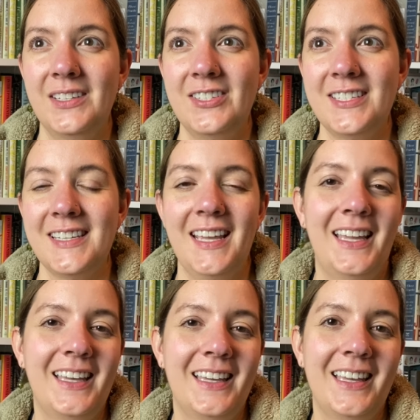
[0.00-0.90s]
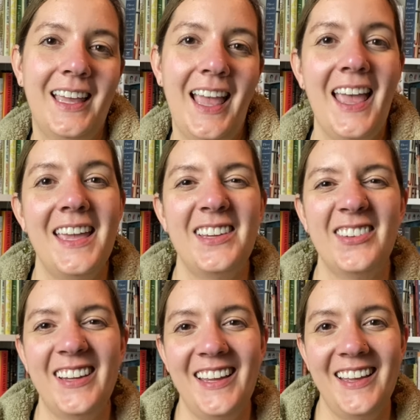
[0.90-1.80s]
just like
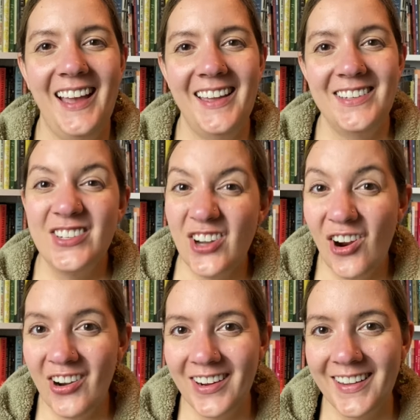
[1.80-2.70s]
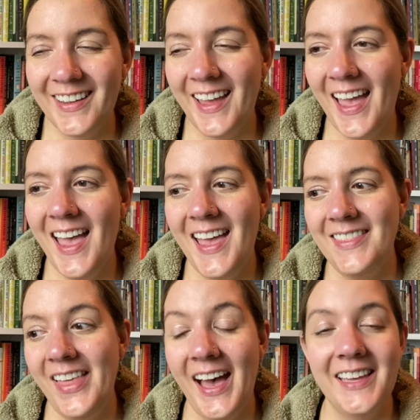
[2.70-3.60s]
angry and dark. And
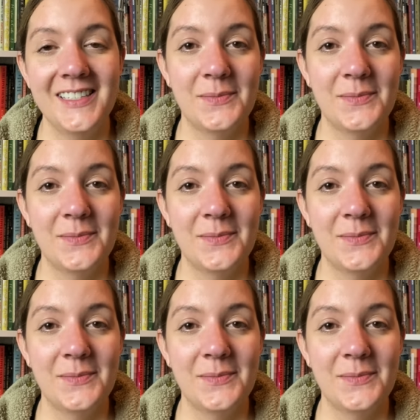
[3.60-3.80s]
that is